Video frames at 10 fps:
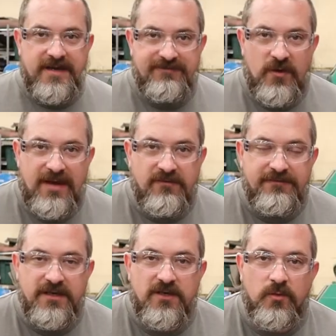All right, if you have a
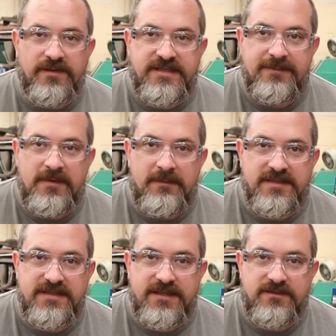vehicle with
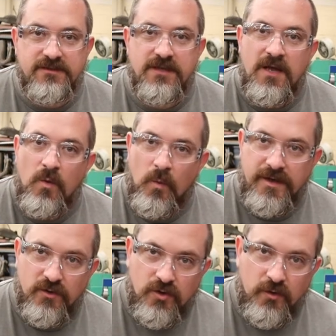TPMS sensors,
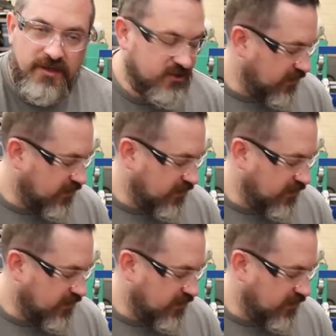when you go to